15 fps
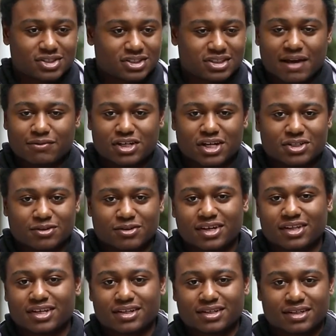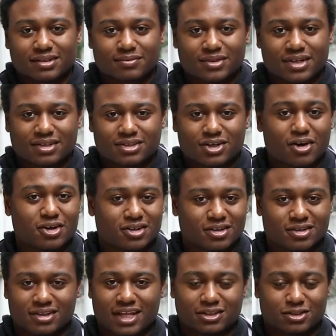life-changing, really. It's hard
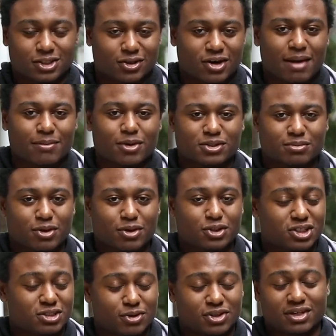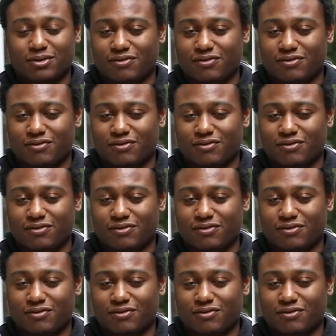to describe those emotions, but they were